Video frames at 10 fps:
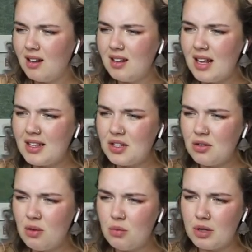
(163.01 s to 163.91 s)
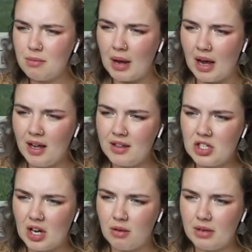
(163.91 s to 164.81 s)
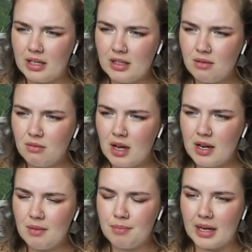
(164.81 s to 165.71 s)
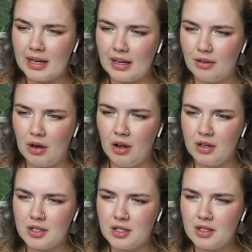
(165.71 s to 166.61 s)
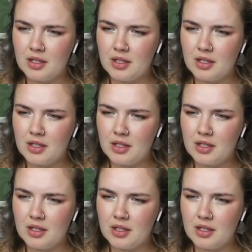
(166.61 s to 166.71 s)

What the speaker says: Let's do a wooden path, shall we? Why the bloody hell not?